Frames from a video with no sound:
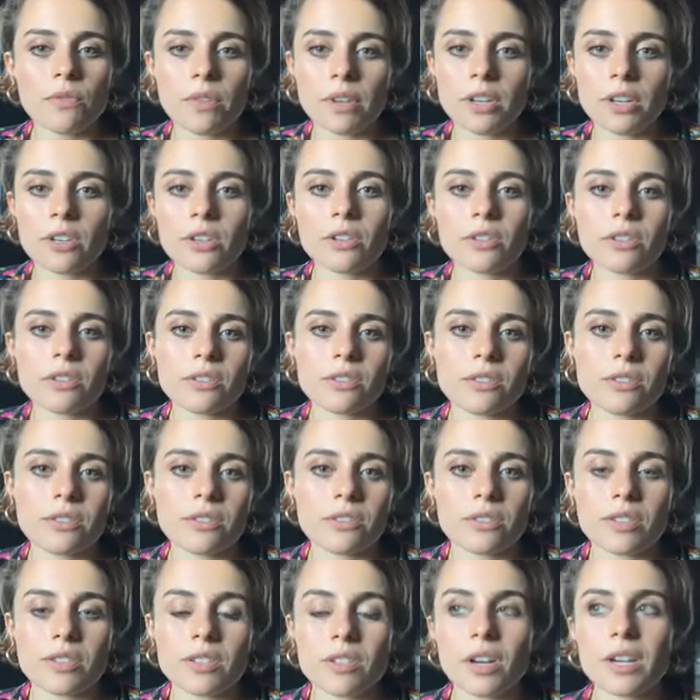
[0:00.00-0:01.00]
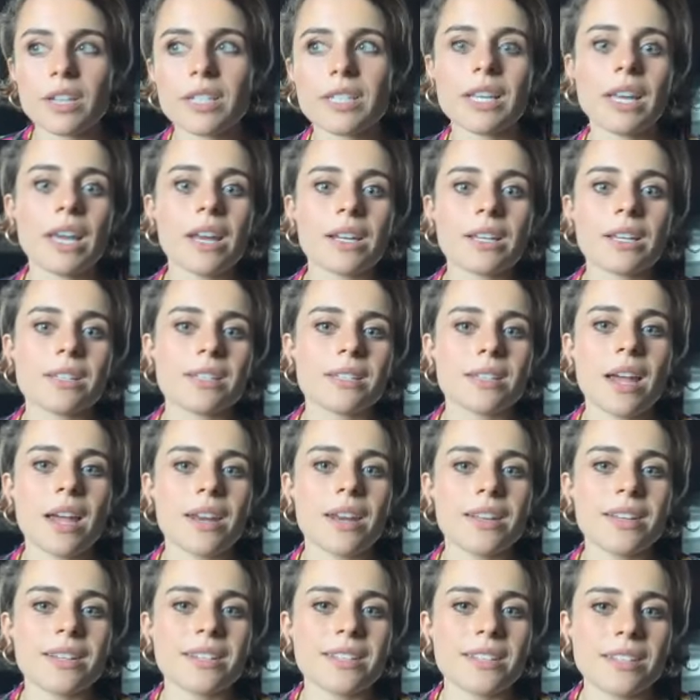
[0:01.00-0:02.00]
Like you're starting to get
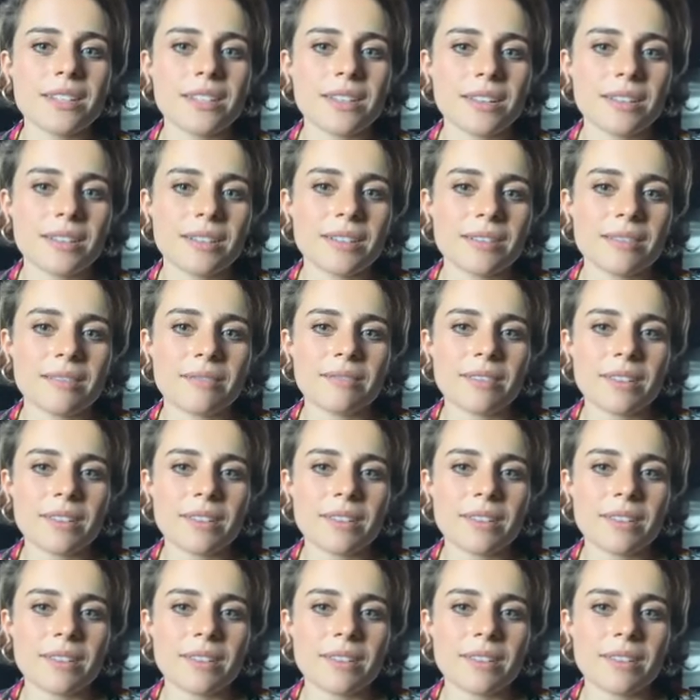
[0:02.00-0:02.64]
excited to